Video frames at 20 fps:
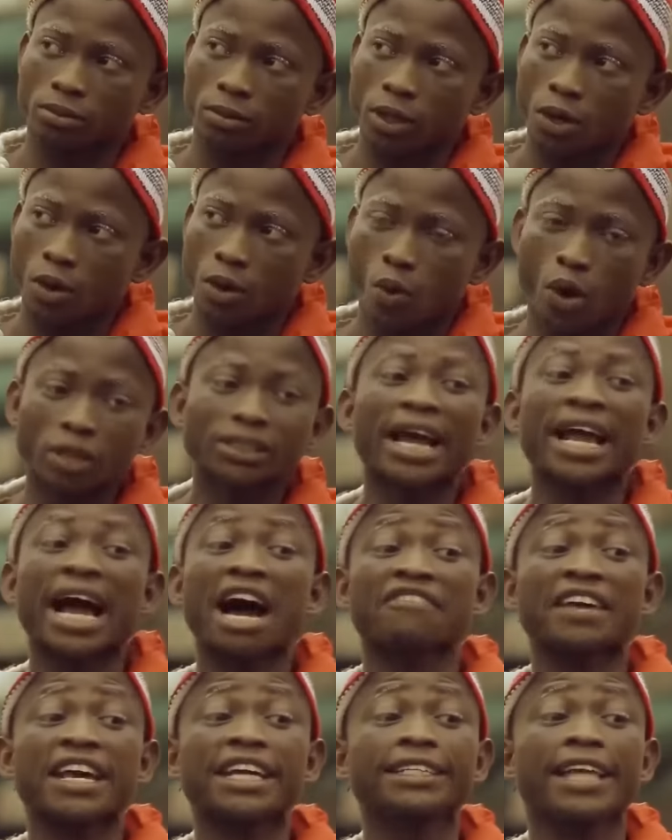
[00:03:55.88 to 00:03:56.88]
what I have
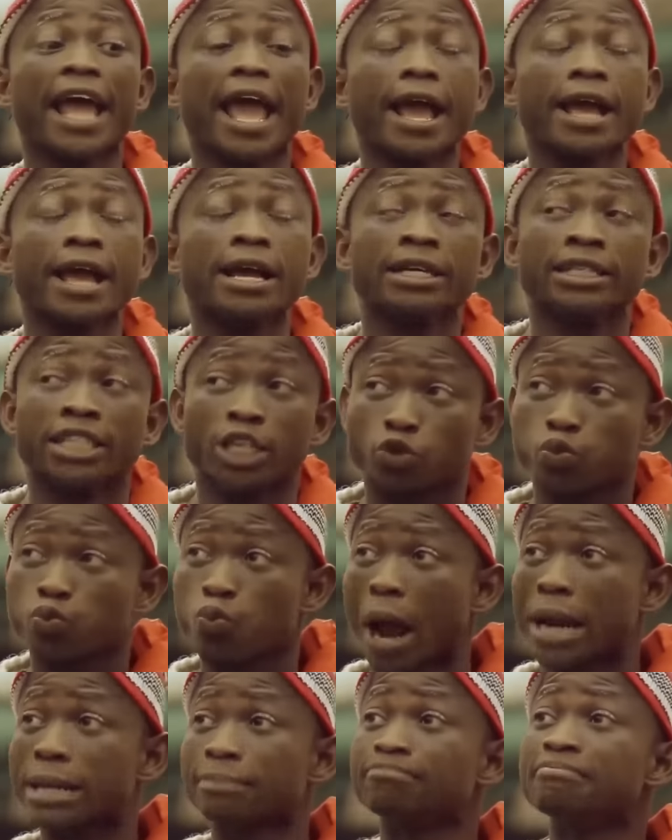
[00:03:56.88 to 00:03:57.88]
in there is
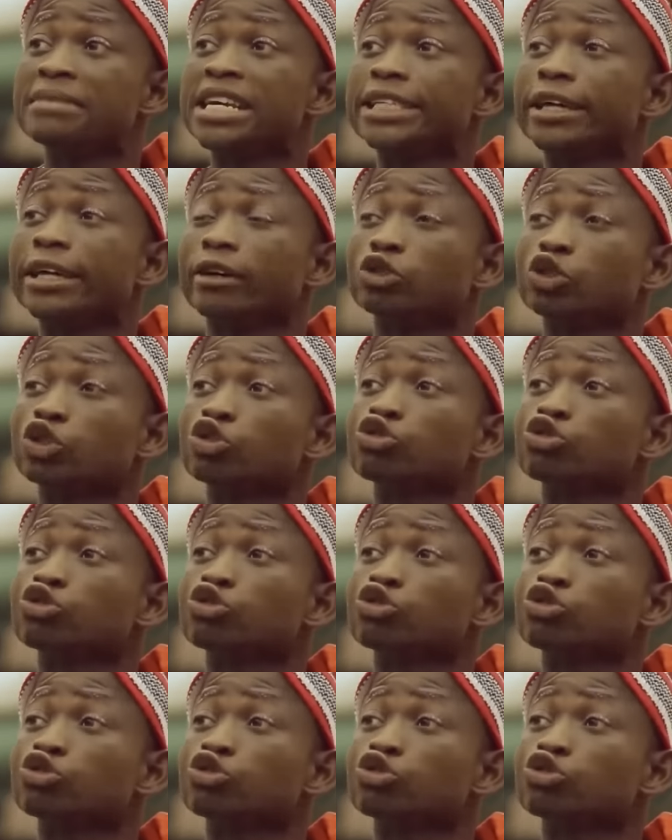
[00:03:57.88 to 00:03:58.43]
$1 million.